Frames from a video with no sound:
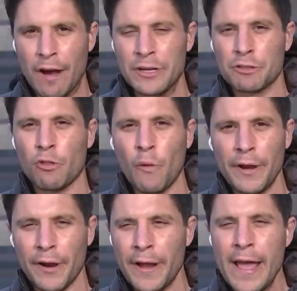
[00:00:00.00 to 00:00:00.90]
his
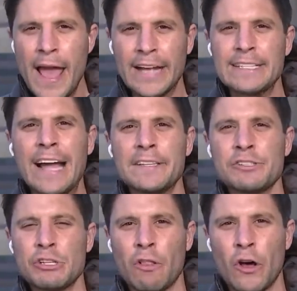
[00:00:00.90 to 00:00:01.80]
lawyer has not
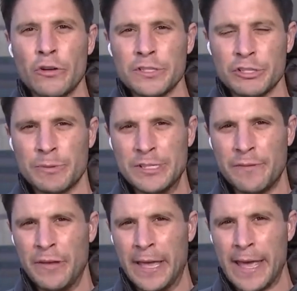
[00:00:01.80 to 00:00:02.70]
disclosed the
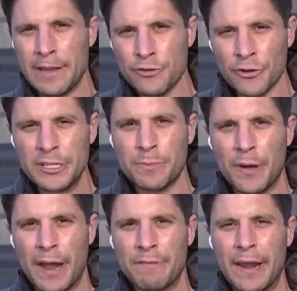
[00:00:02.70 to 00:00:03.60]
specific injuries,
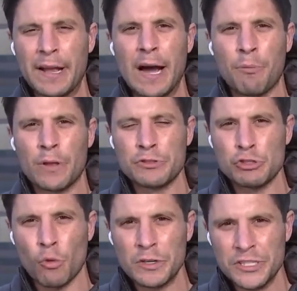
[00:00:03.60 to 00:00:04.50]
but I've got a couple of
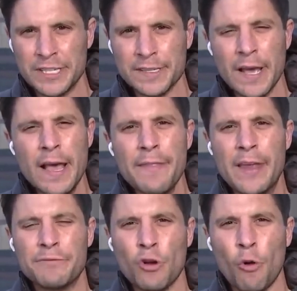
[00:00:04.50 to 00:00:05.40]
sources that
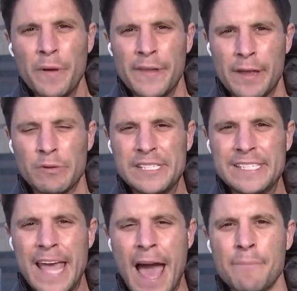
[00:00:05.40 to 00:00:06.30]
have told me that he was
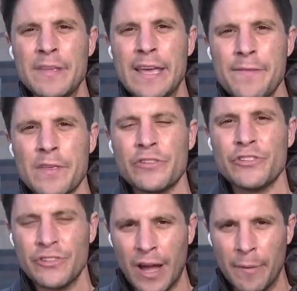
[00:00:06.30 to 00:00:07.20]
stabbed in the
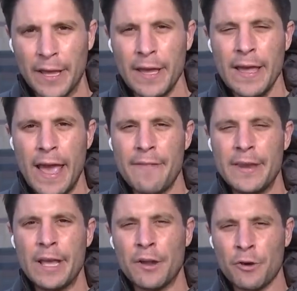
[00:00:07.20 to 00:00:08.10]
stomach and that
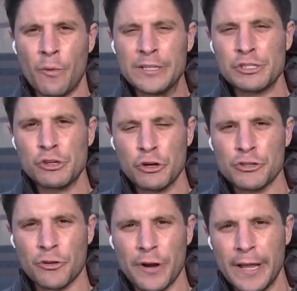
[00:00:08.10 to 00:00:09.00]
he underwent
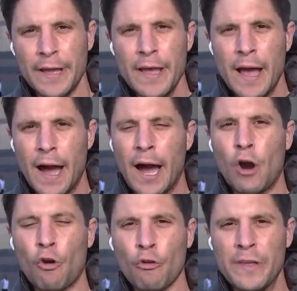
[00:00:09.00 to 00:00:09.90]
surgery
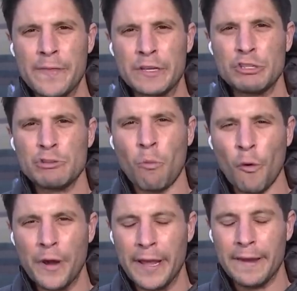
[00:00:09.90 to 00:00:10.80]
early this
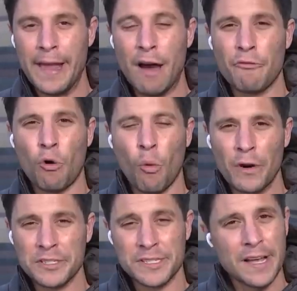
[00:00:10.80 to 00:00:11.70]
morning. Now, of
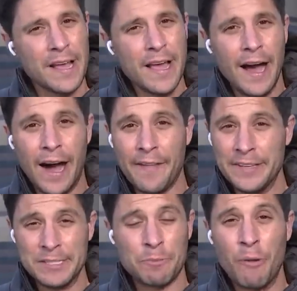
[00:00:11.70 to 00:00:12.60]
course,
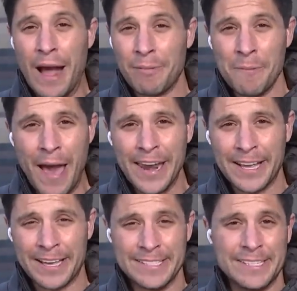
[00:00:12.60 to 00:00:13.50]
this is
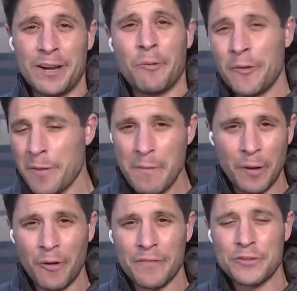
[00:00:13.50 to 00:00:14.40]
problematic considering we're in the
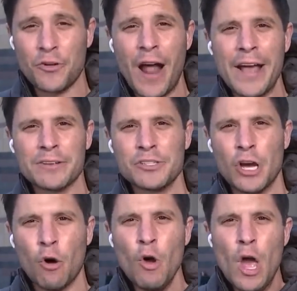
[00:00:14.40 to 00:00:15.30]
middle of the trial. So